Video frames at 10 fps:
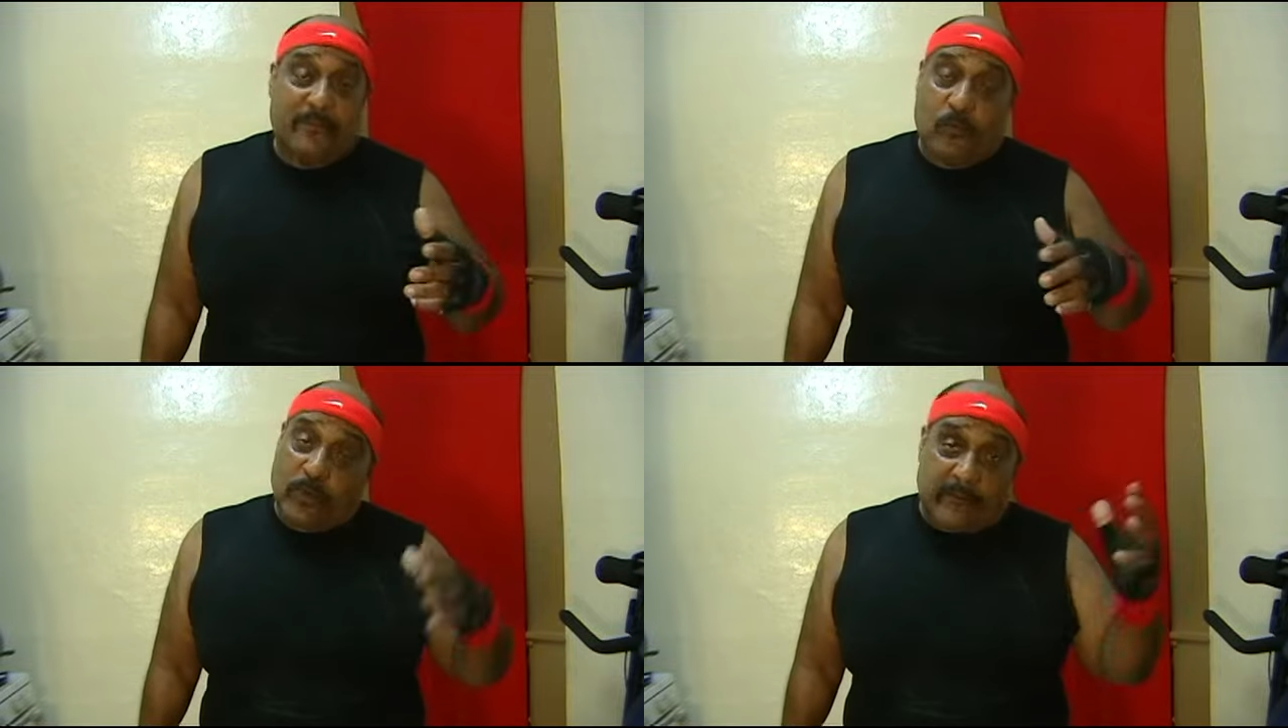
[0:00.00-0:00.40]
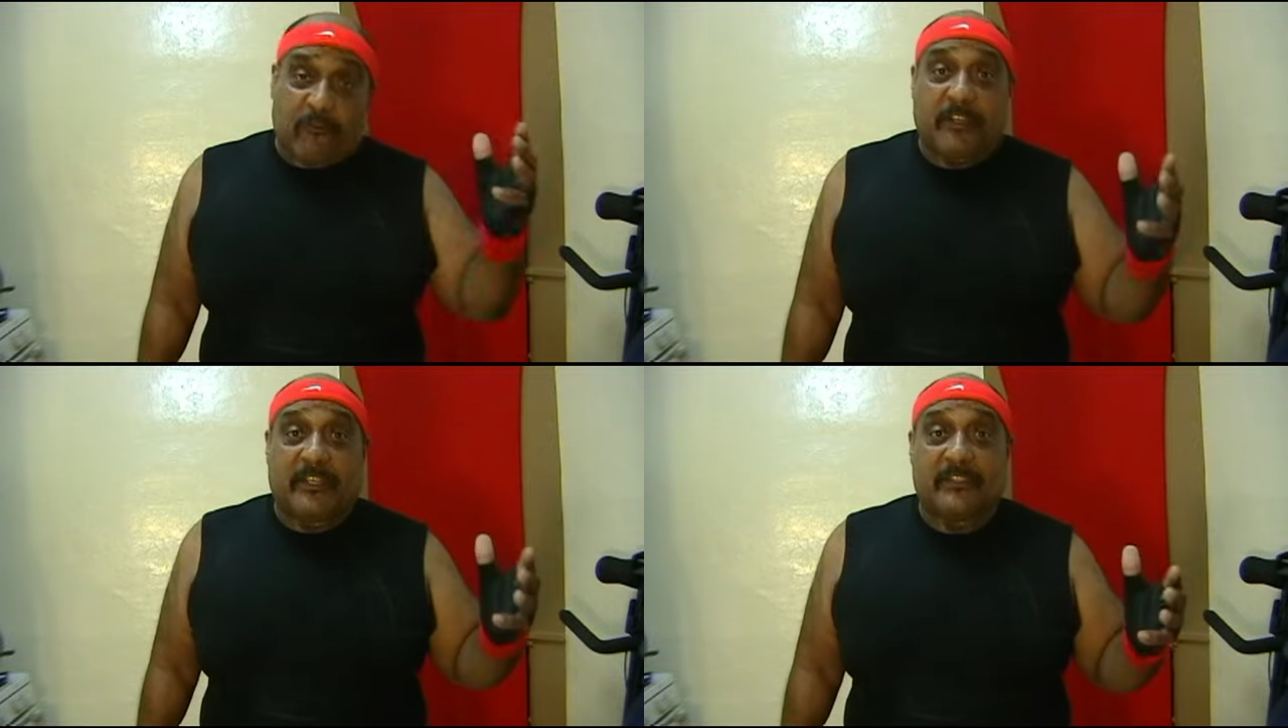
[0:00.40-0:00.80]
whatever
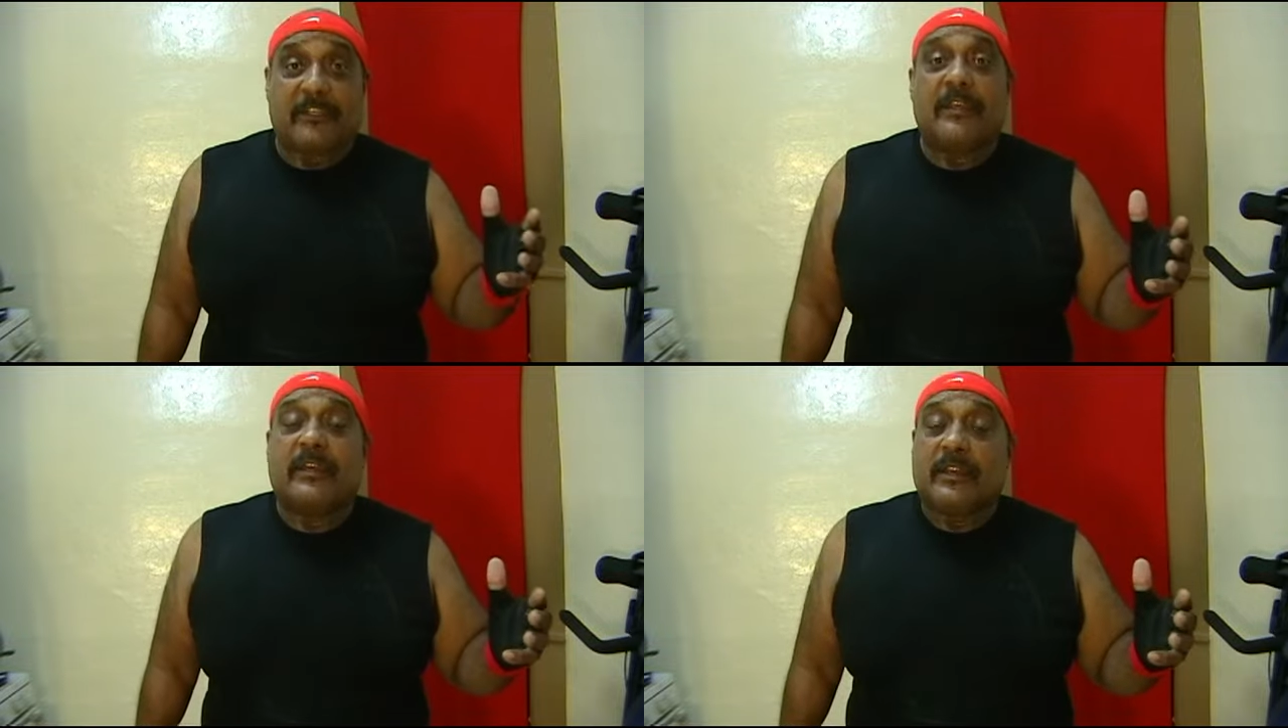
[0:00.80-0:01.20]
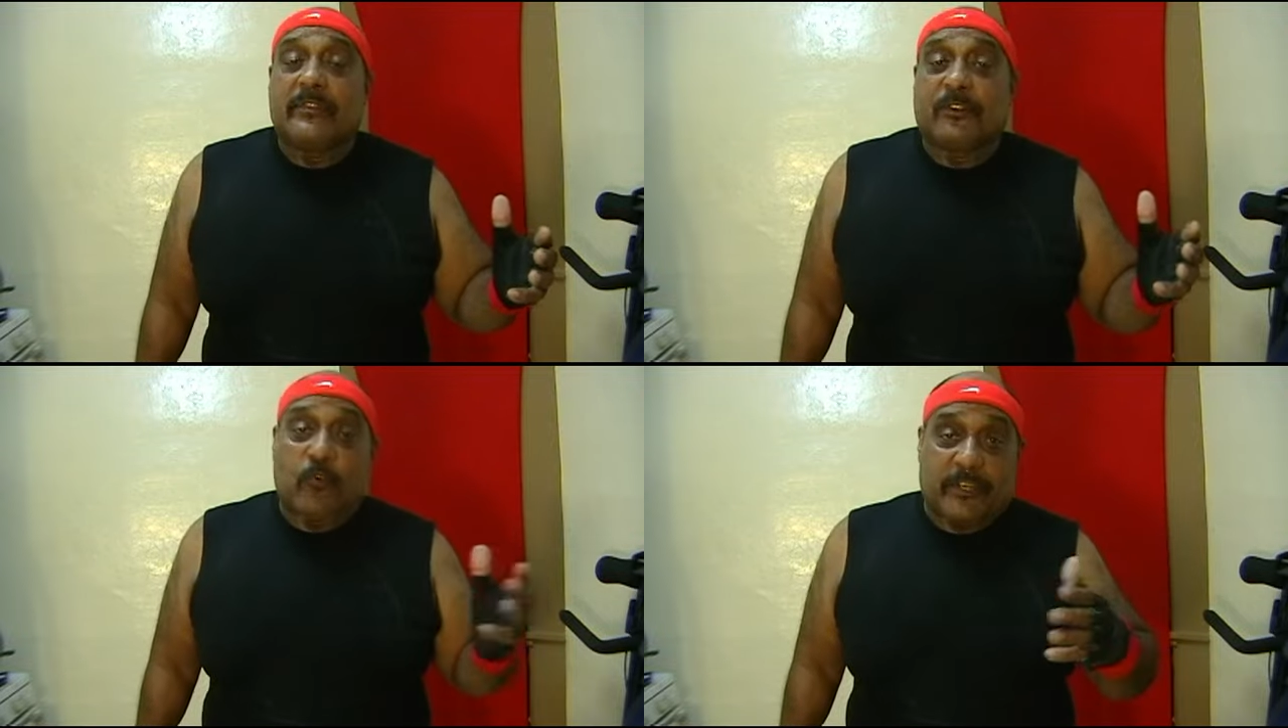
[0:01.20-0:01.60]
it is
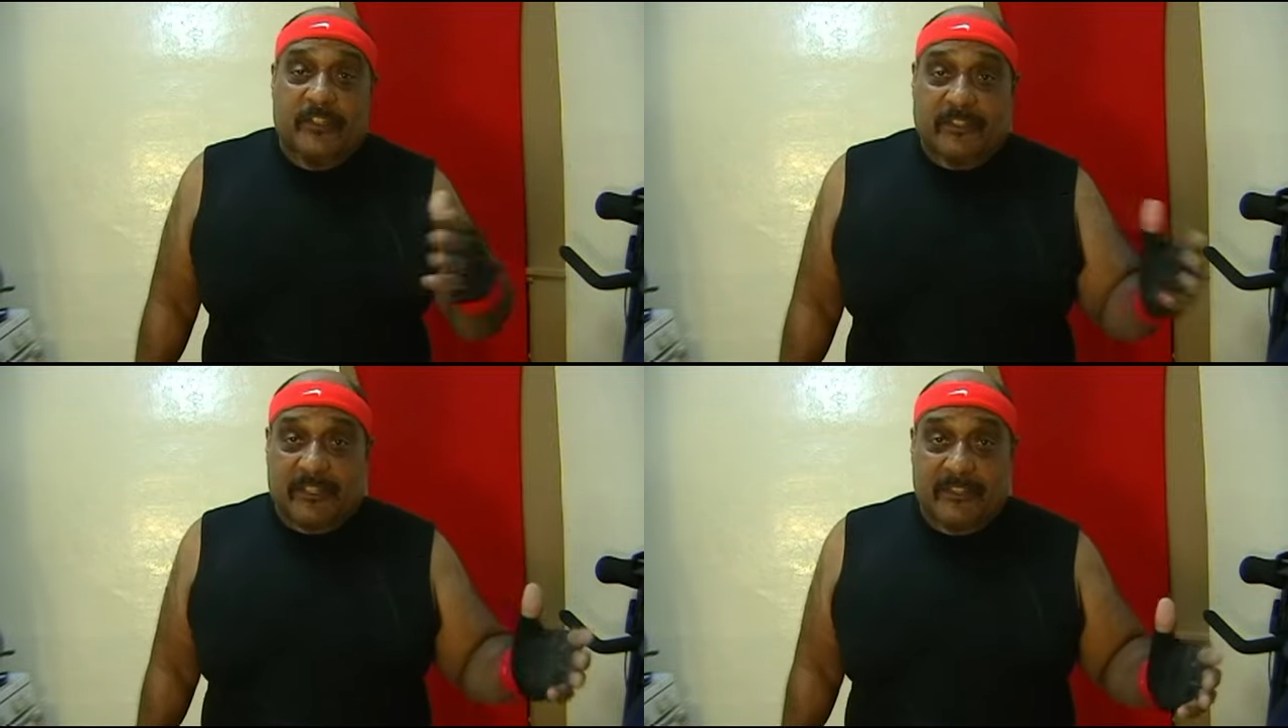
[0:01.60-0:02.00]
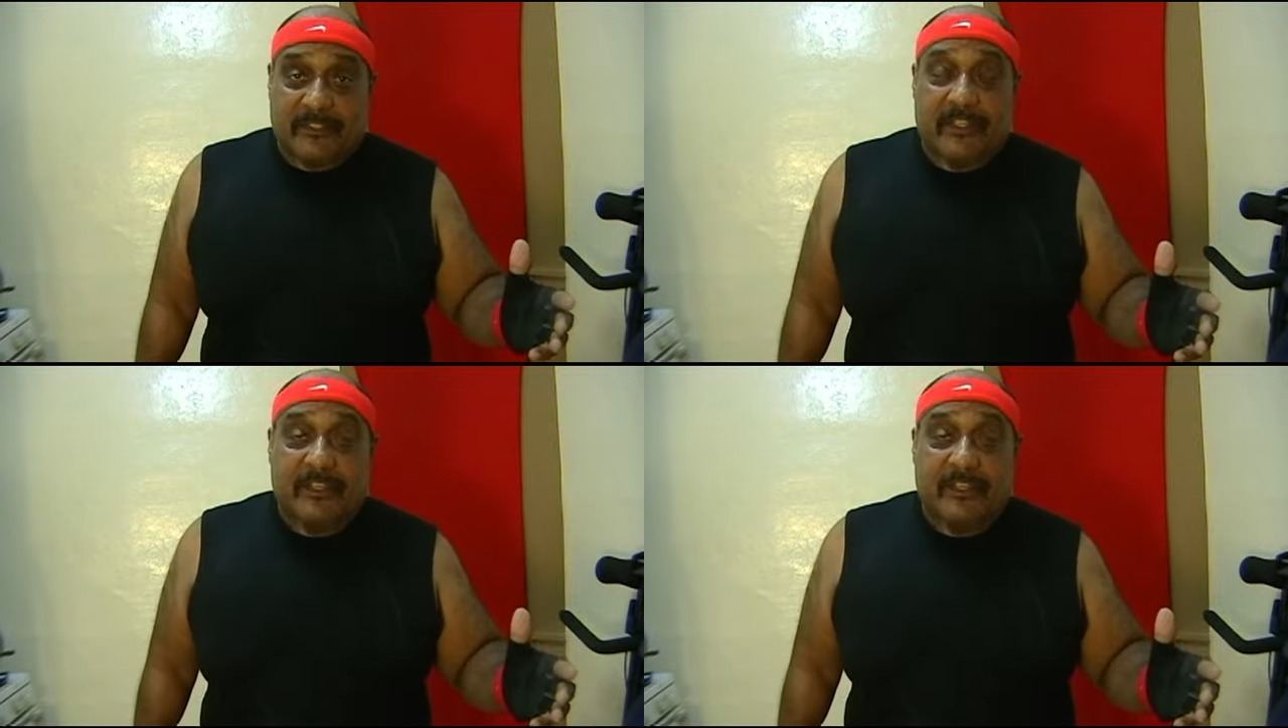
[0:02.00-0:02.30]
the question is,